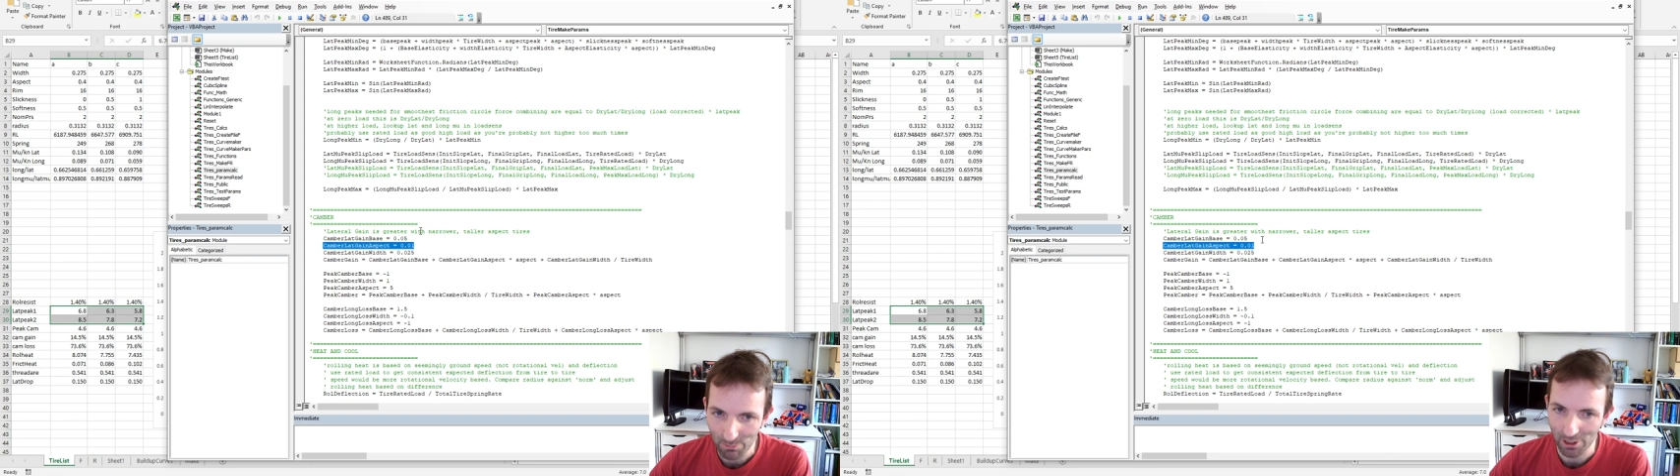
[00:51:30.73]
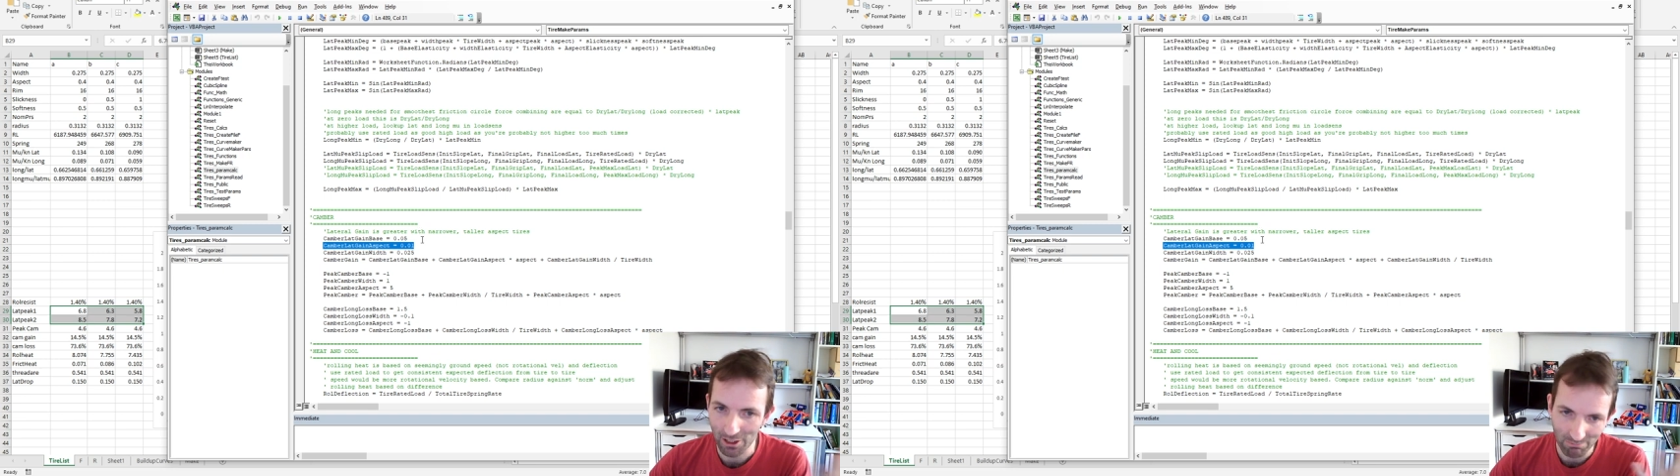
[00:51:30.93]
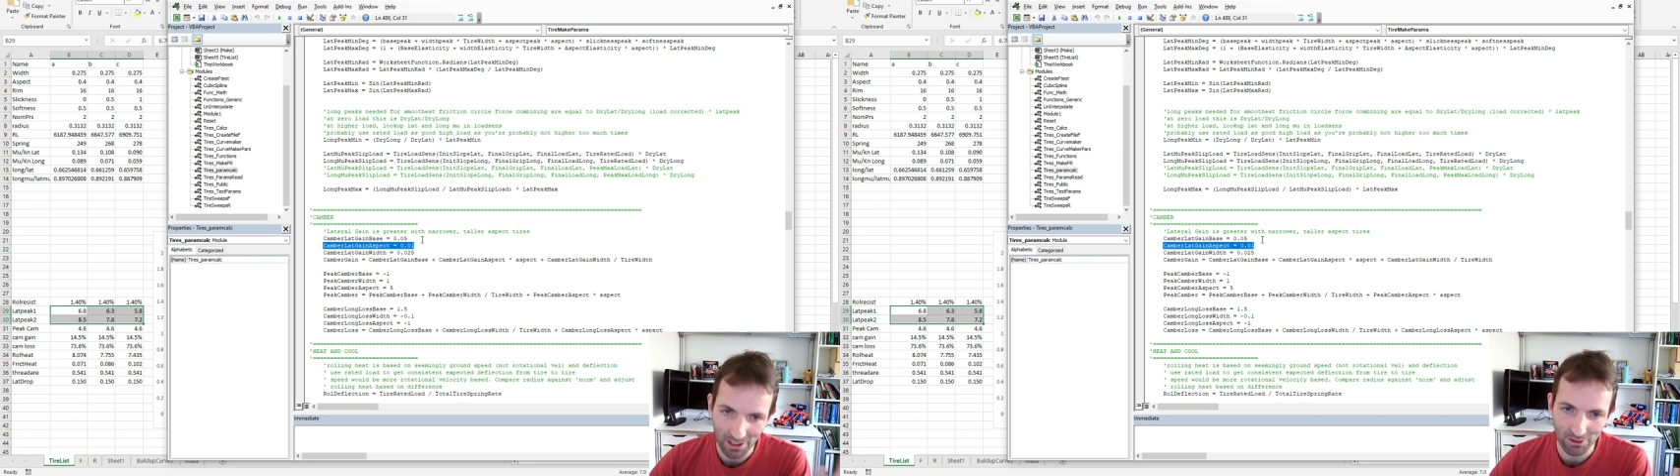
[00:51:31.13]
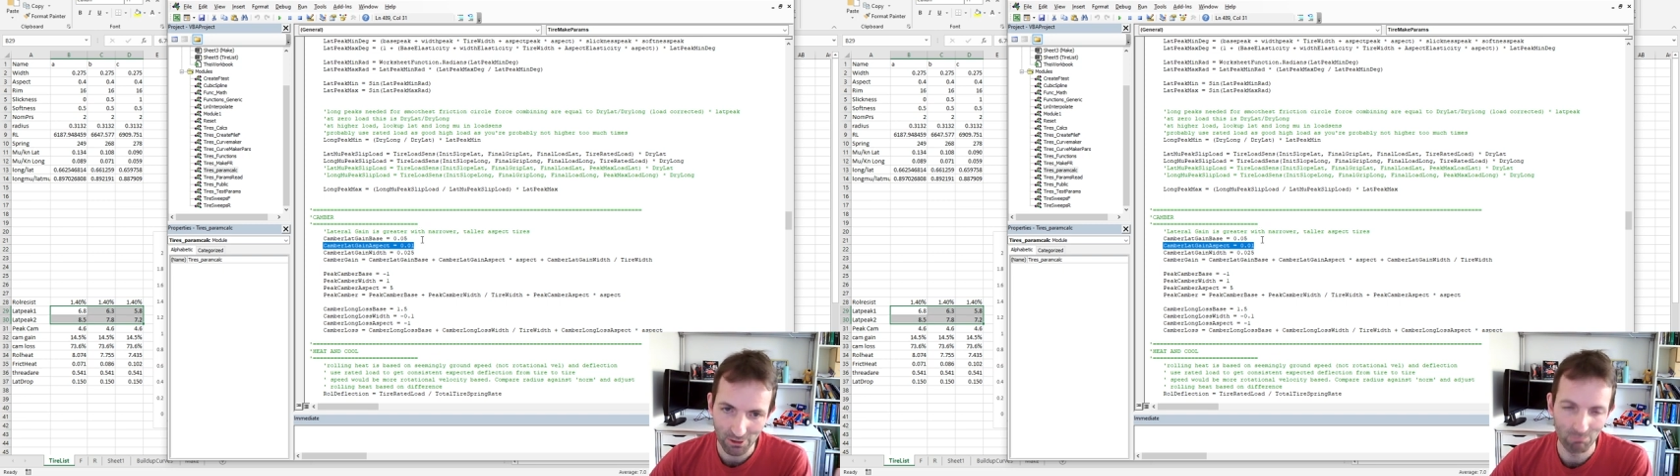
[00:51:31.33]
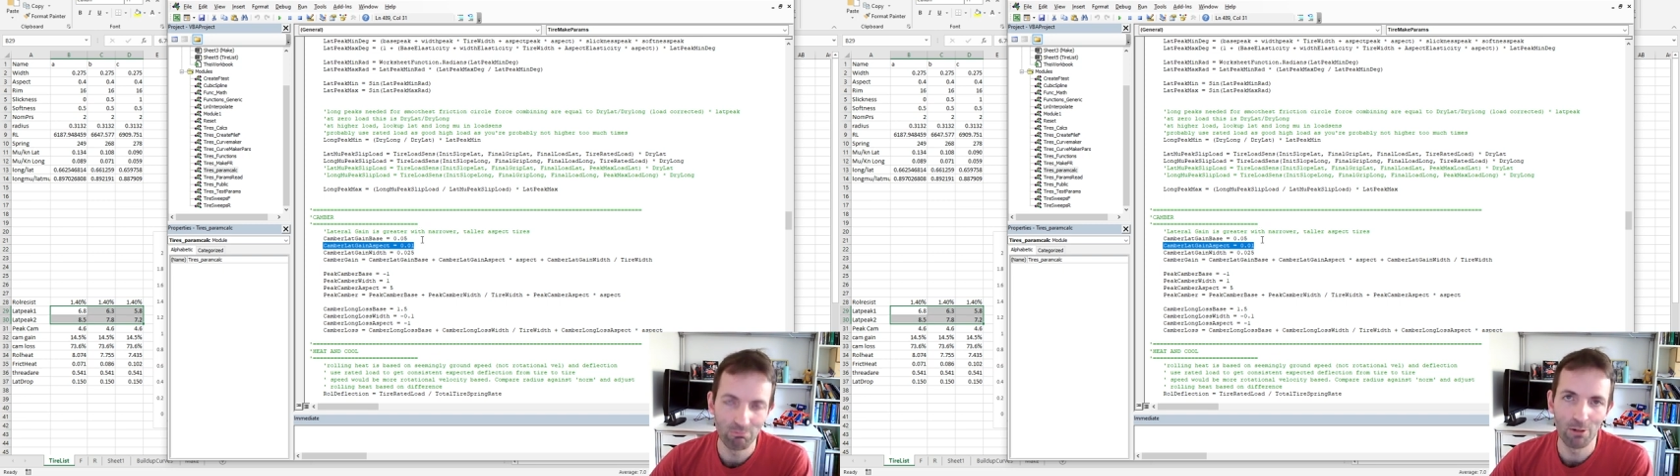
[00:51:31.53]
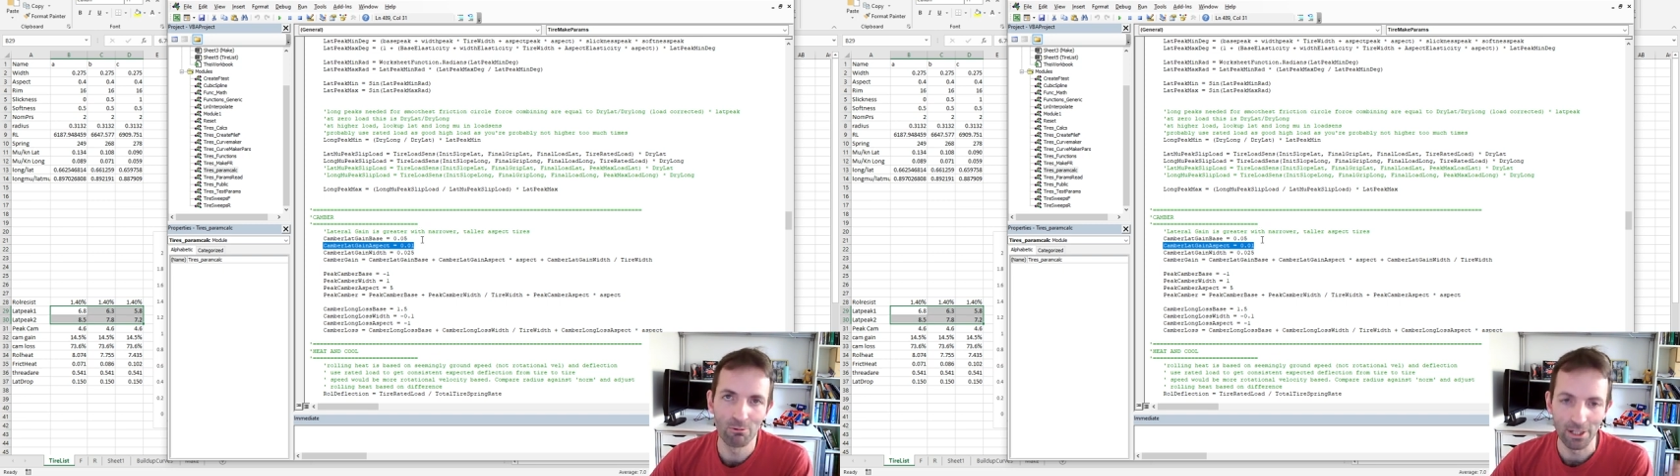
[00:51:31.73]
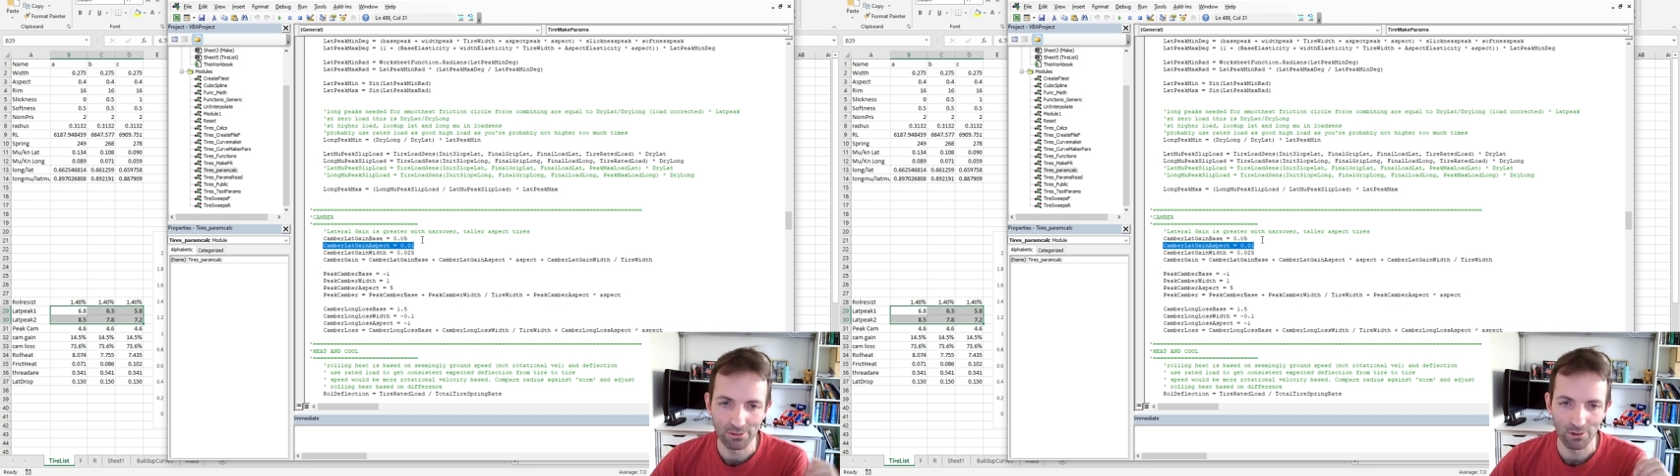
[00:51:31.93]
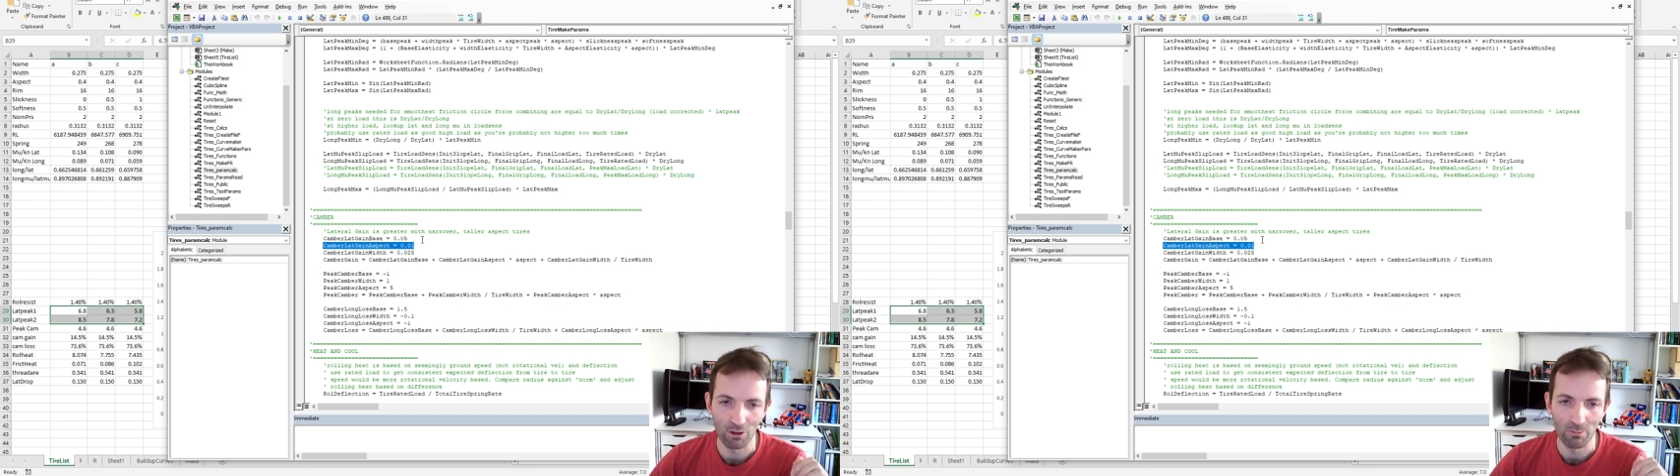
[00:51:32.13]
but it's one way
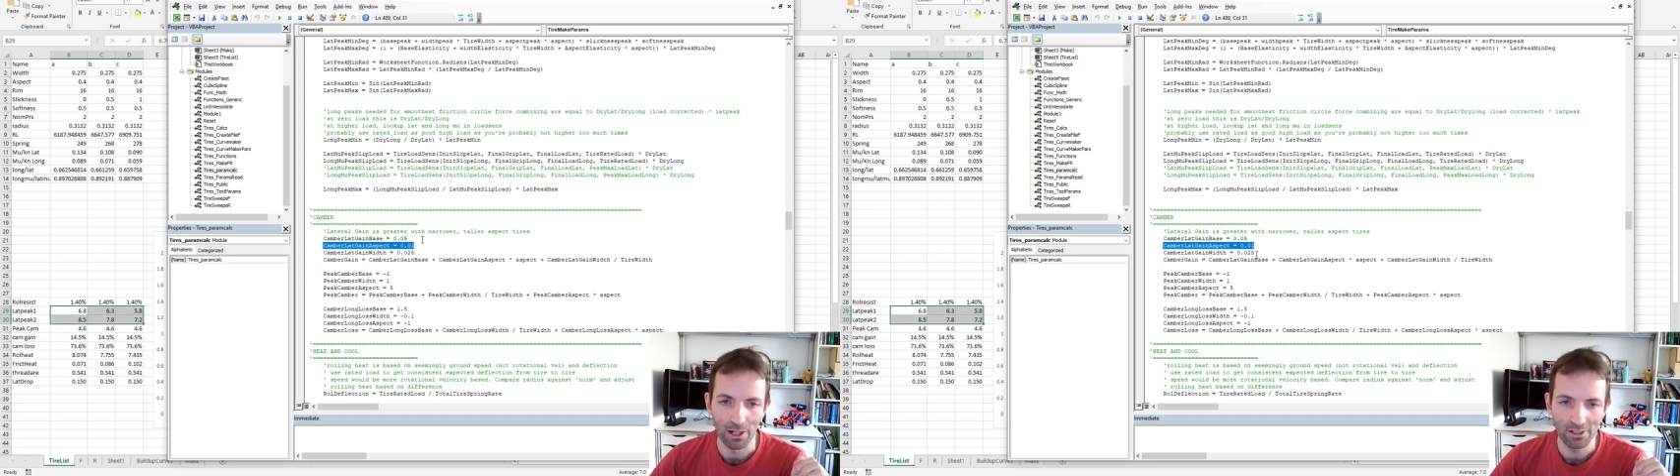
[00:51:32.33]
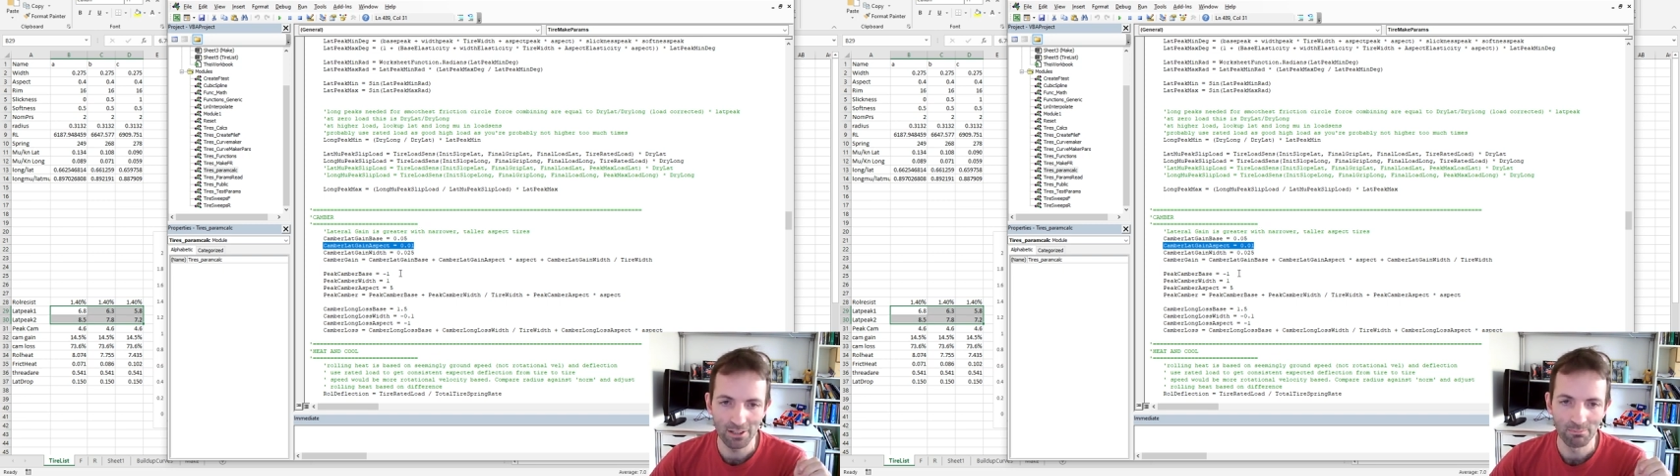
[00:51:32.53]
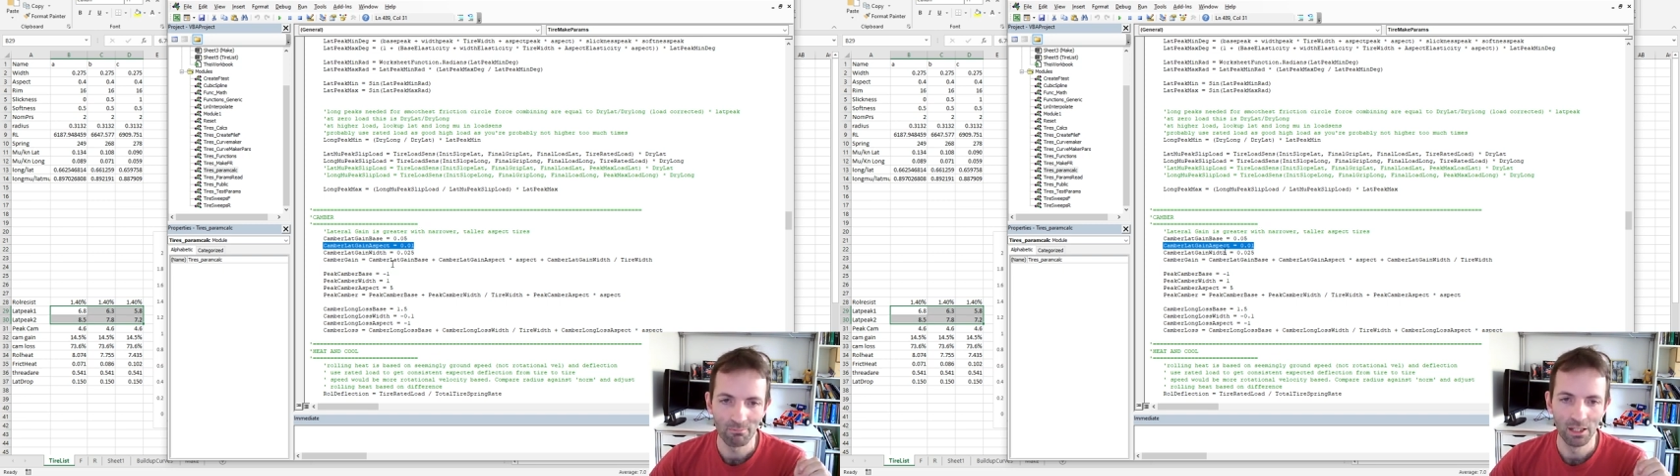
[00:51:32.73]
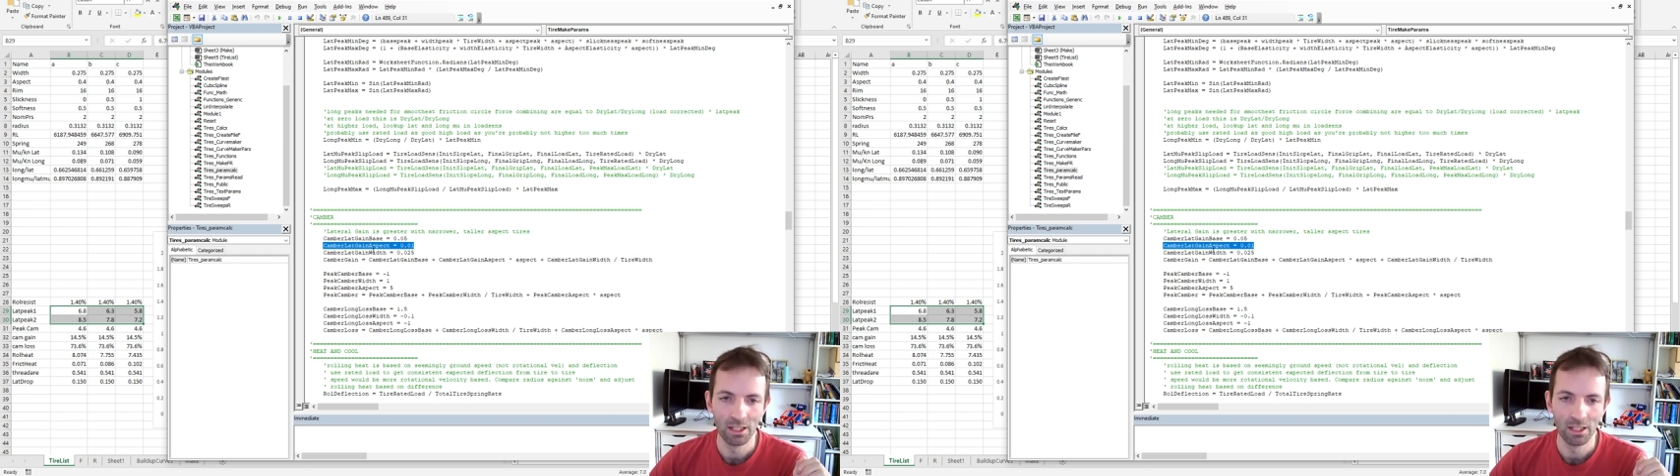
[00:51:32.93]
to go about it.